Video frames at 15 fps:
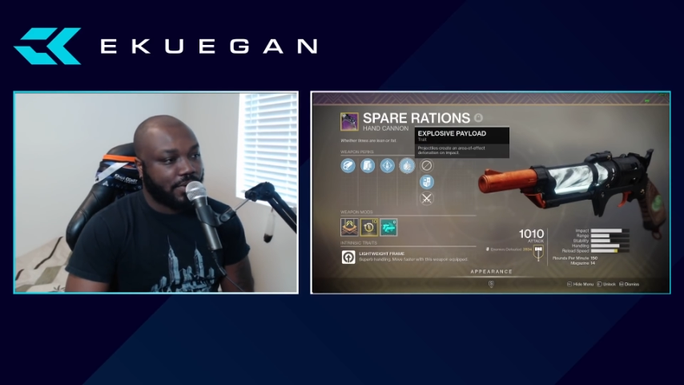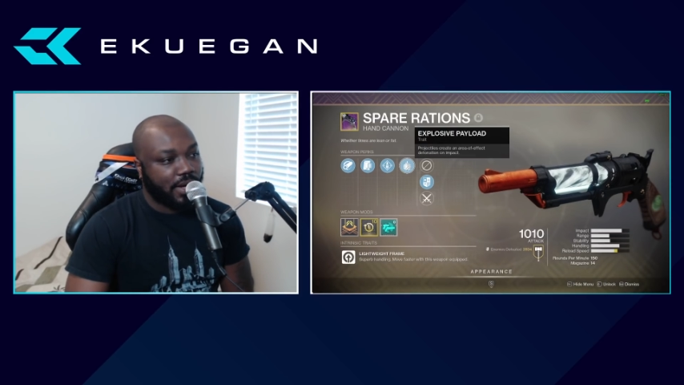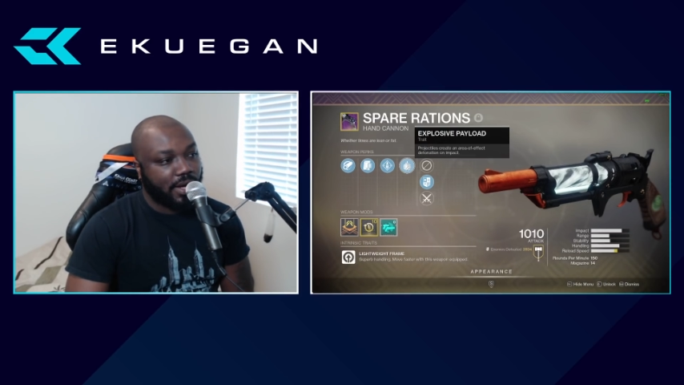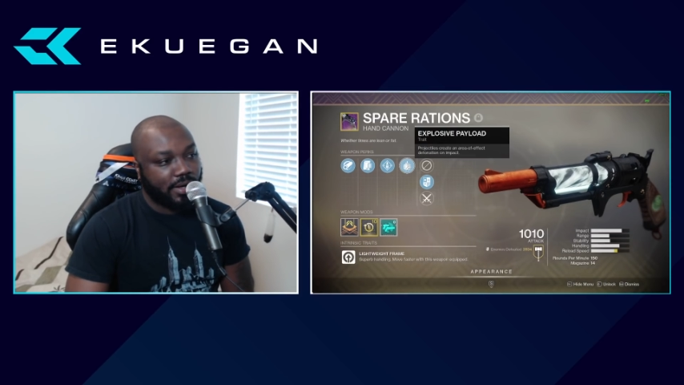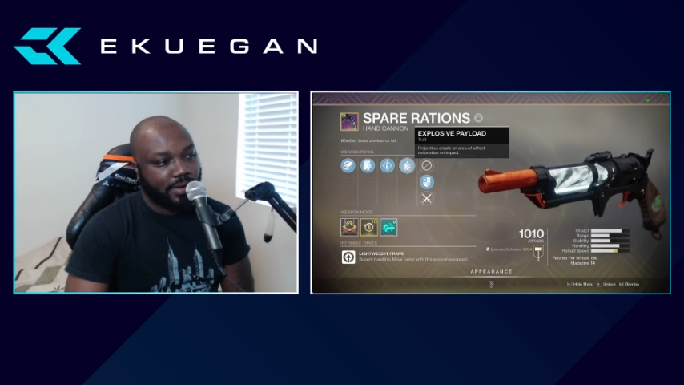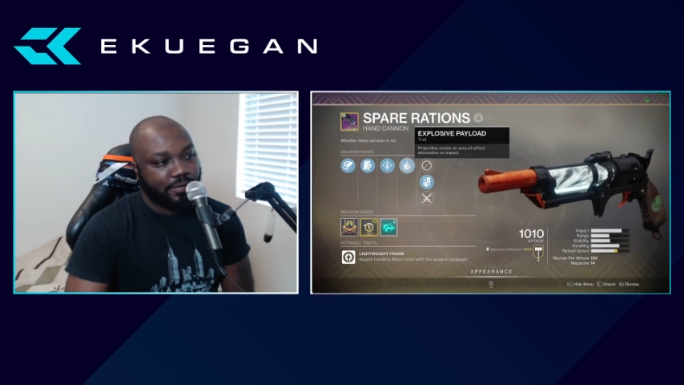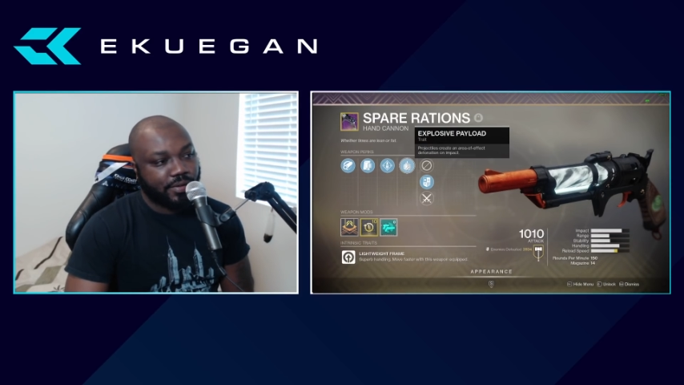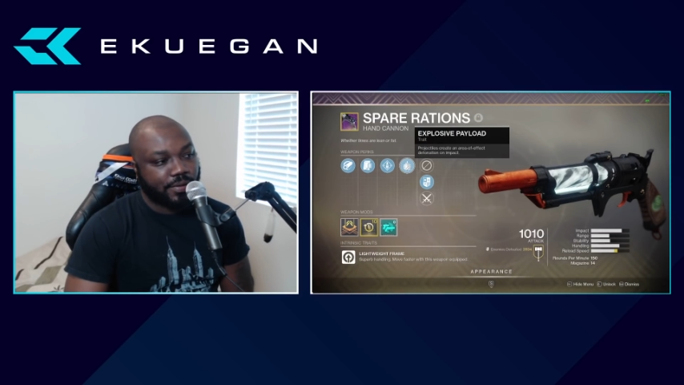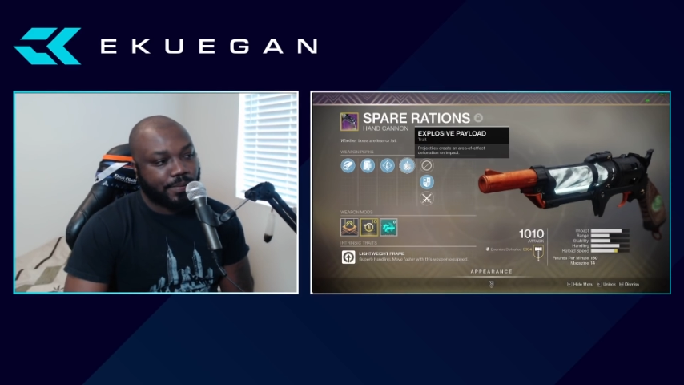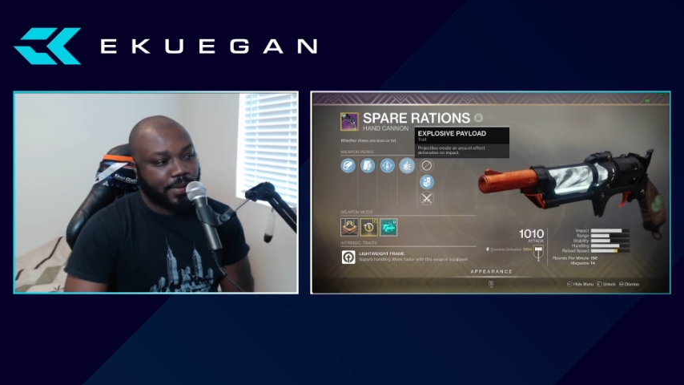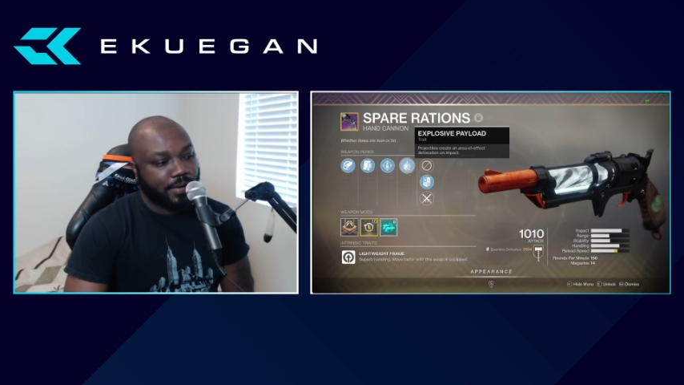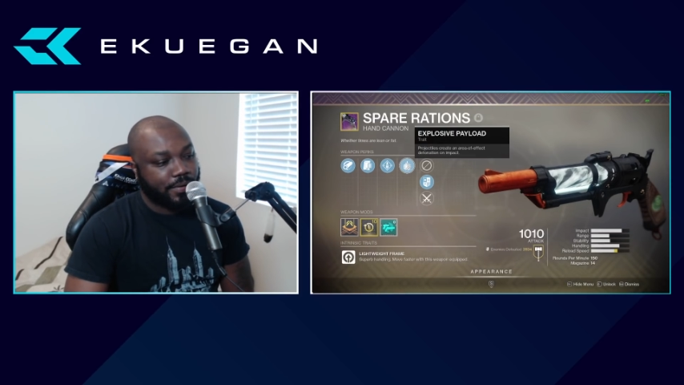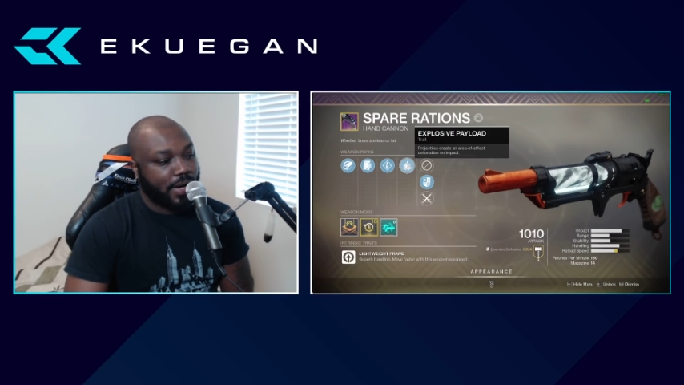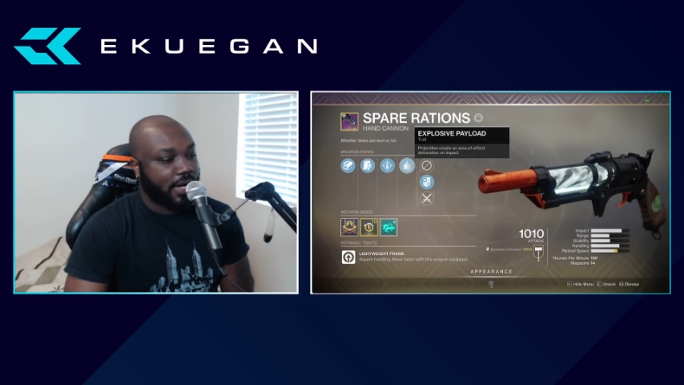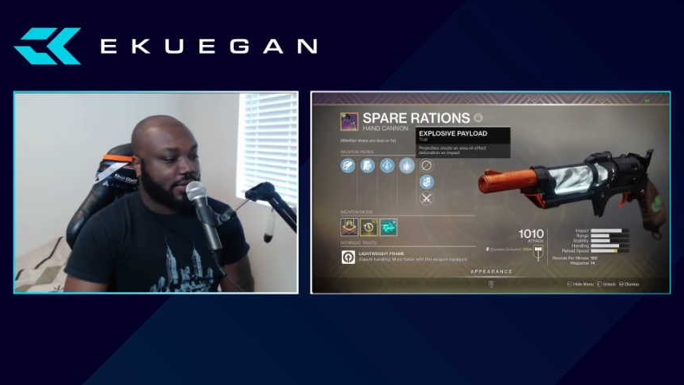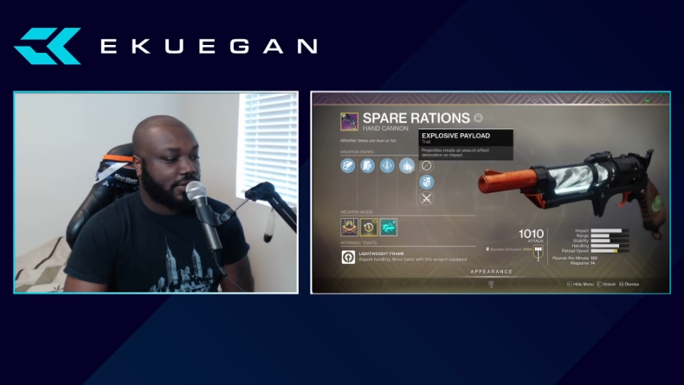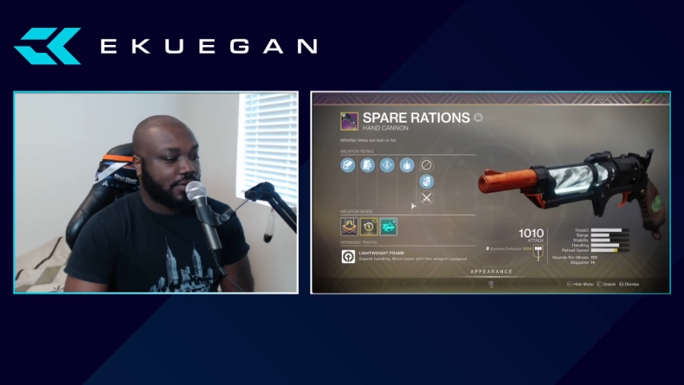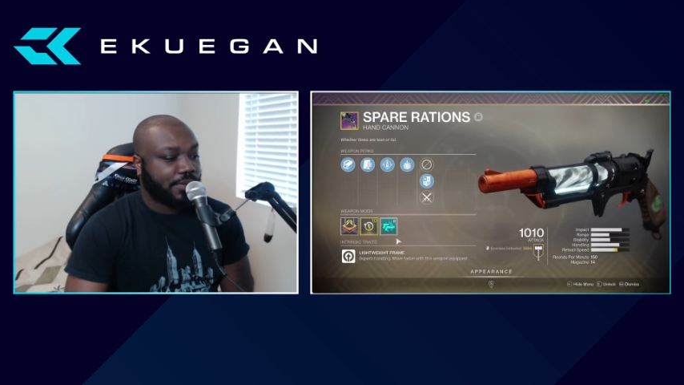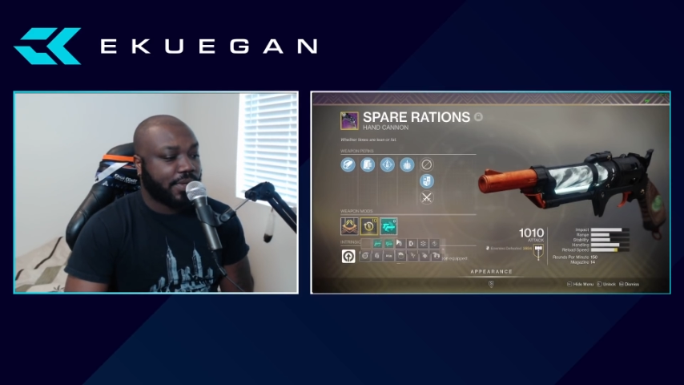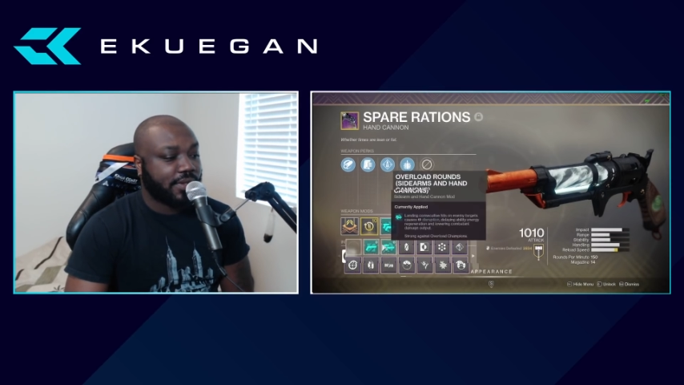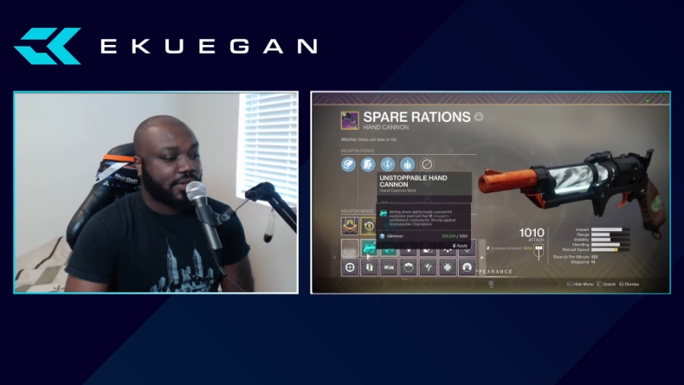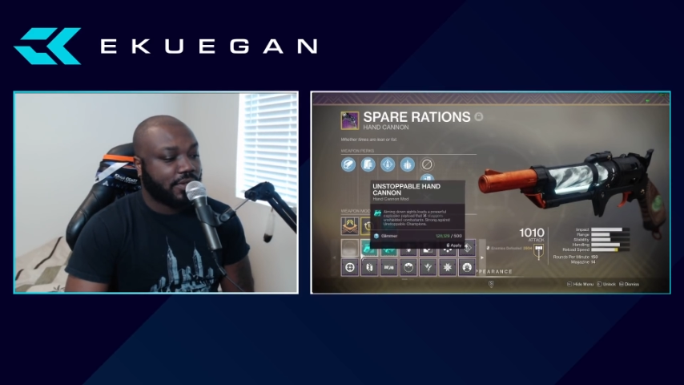why I love the spare ration is
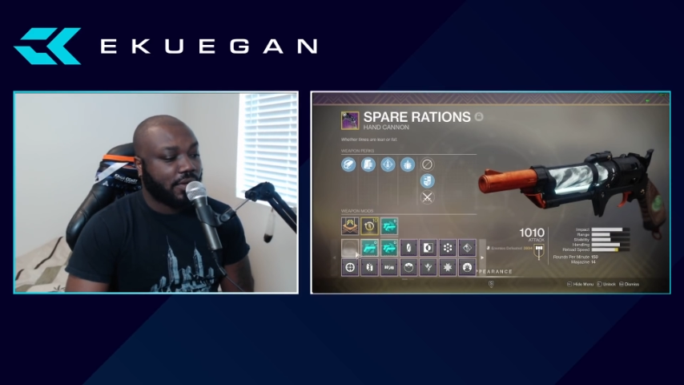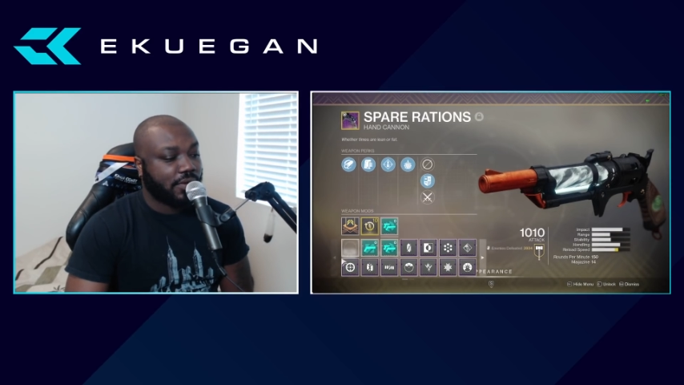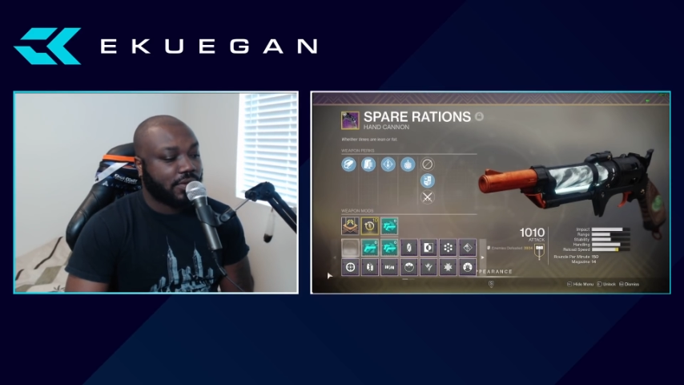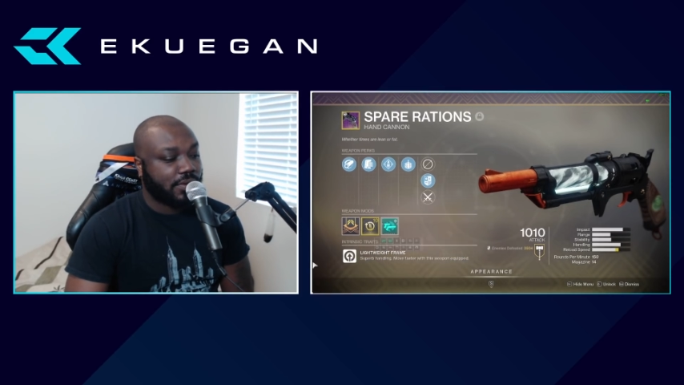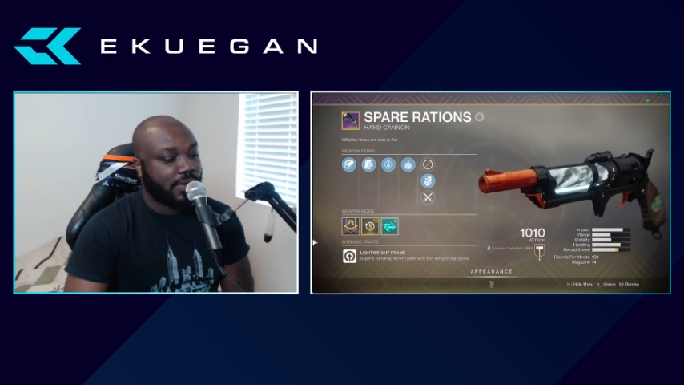because